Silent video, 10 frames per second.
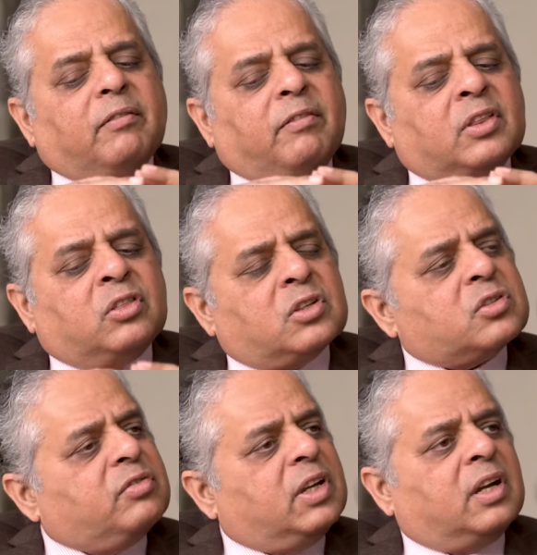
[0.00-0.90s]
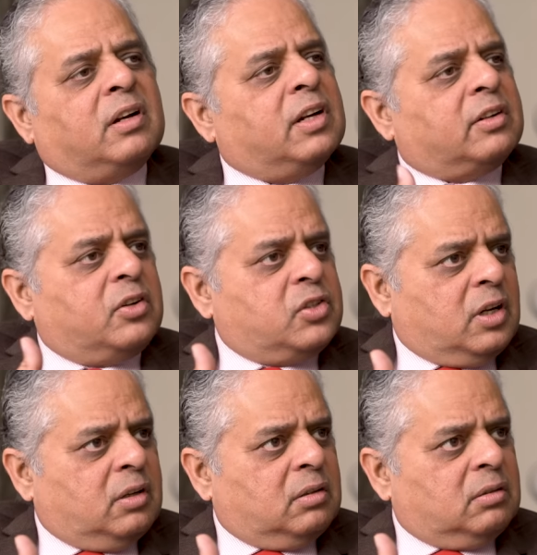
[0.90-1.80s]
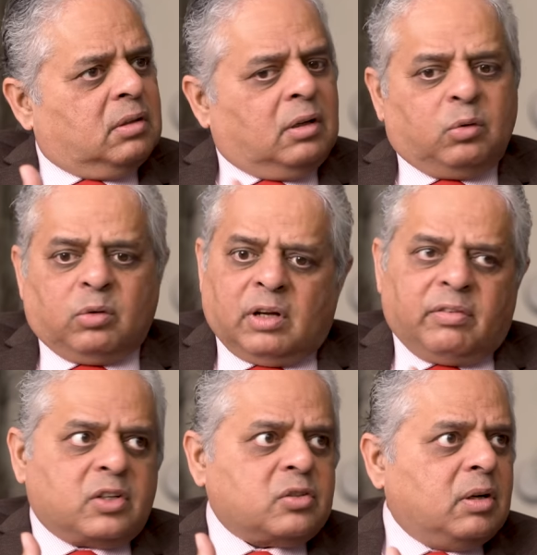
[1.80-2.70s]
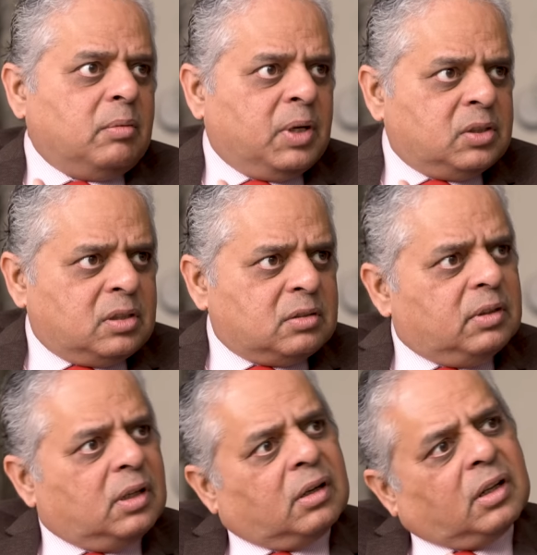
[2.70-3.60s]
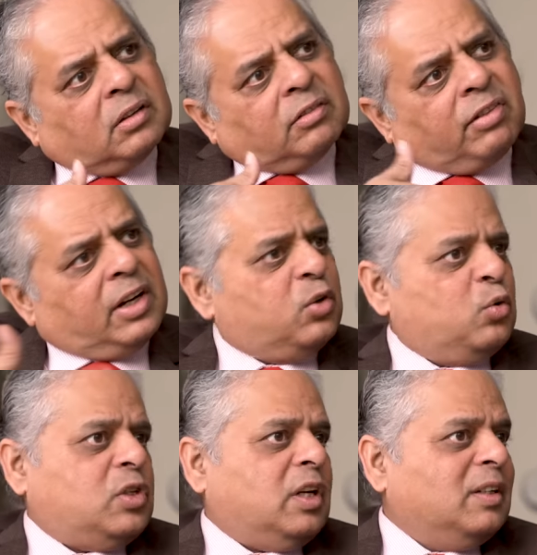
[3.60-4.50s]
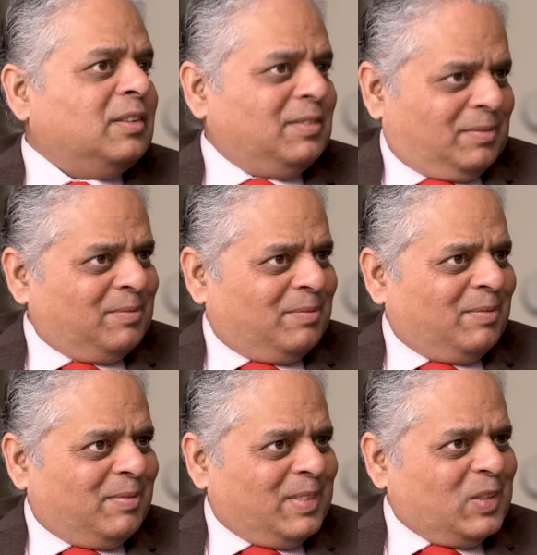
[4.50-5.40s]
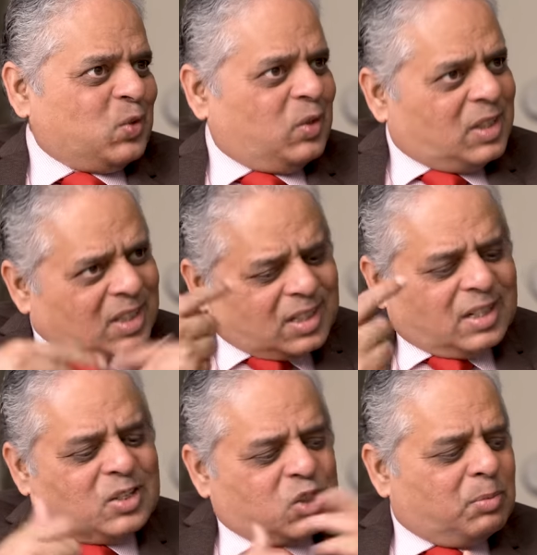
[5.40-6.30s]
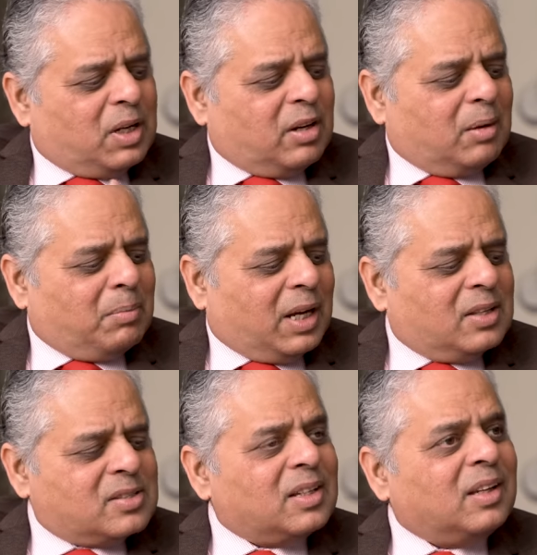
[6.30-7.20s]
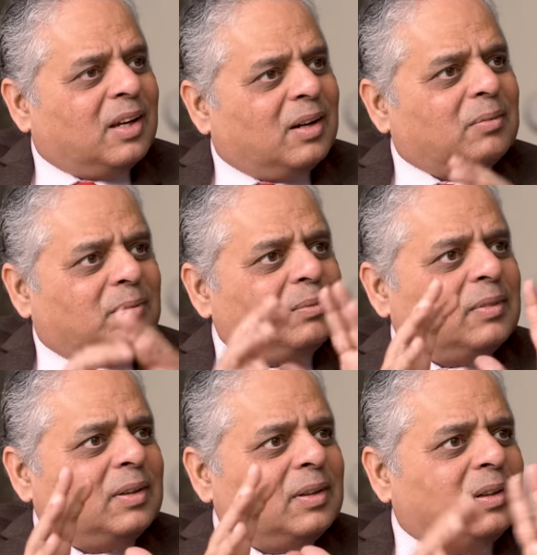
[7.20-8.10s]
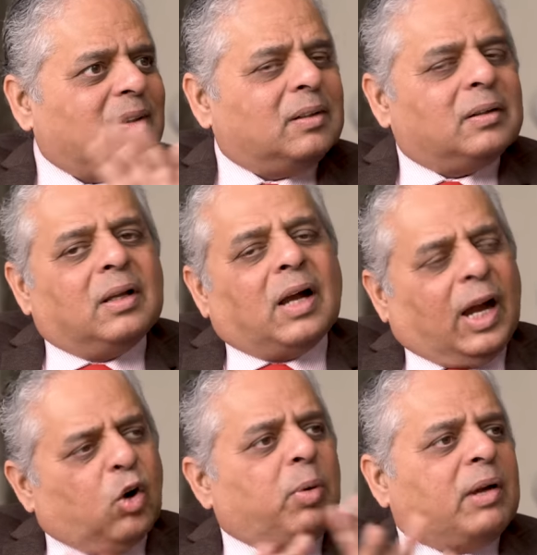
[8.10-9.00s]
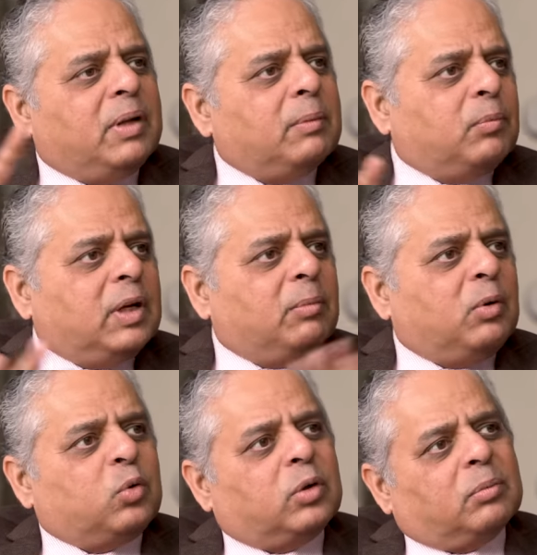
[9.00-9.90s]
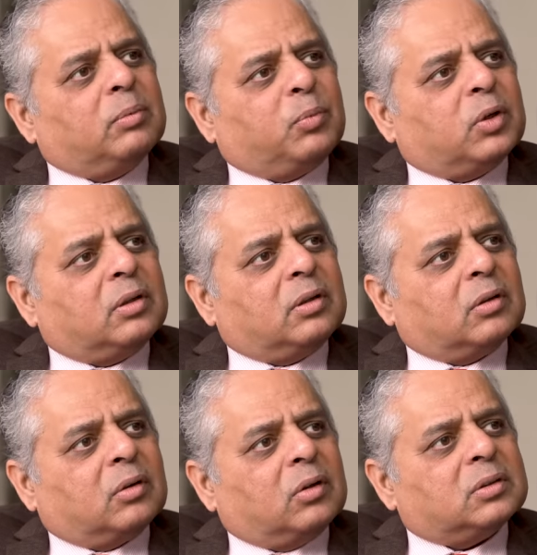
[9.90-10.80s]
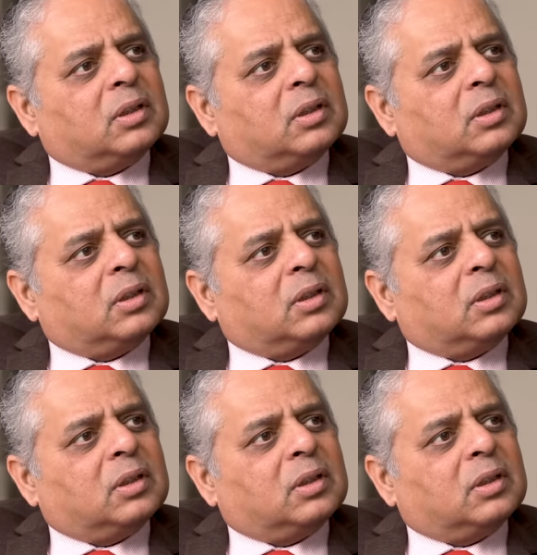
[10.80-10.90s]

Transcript: With this we can deter China. You give extra budgets, we can take the fight to China. So ye hai asymmetric balancing ka. I hope I've been able to put it across